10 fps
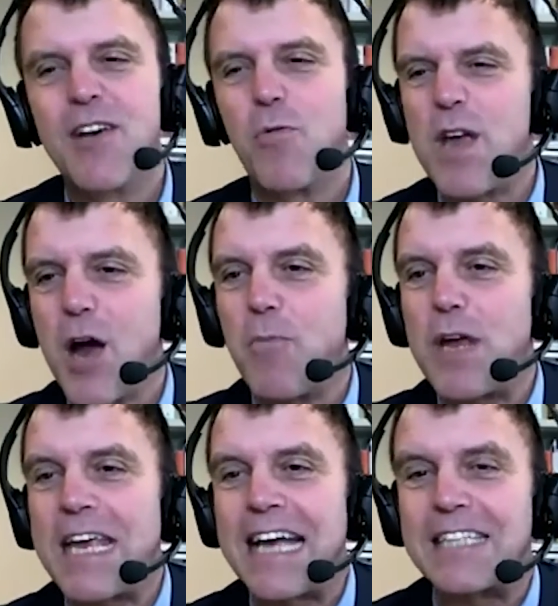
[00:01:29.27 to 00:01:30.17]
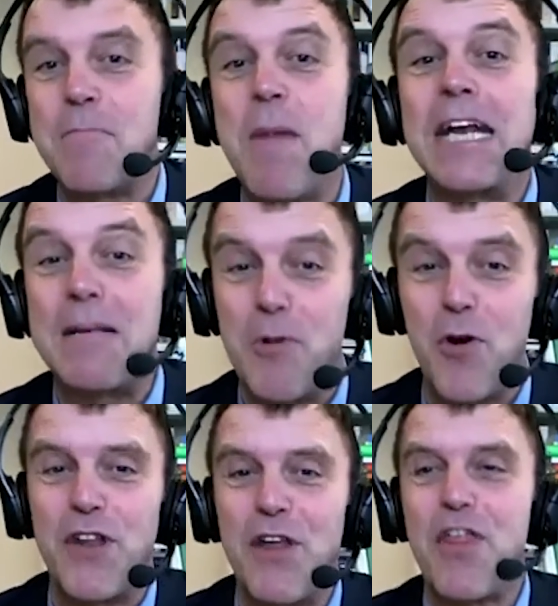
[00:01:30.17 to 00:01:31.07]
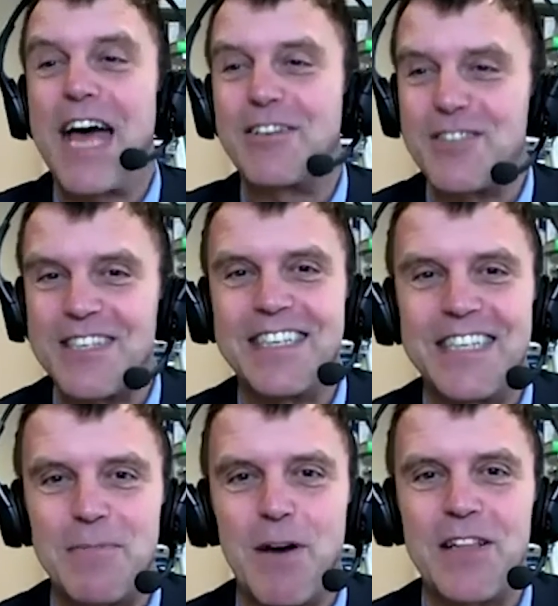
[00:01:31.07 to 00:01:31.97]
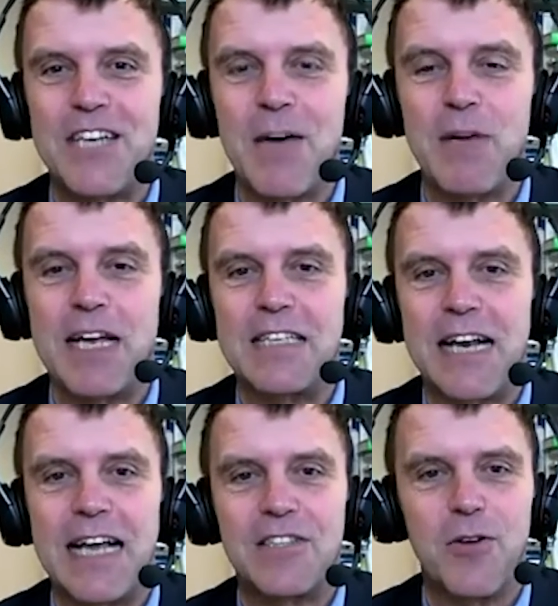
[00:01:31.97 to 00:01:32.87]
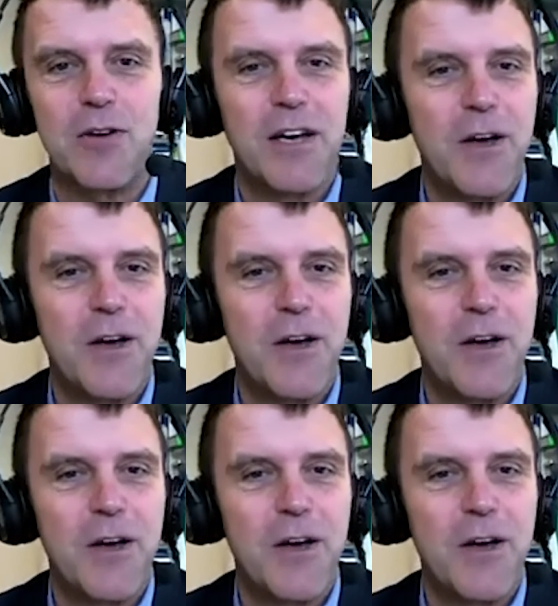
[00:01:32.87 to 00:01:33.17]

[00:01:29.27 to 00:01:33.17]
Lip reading: We hope we can get to many more than 1,000 cities by the time we get to Glasgow.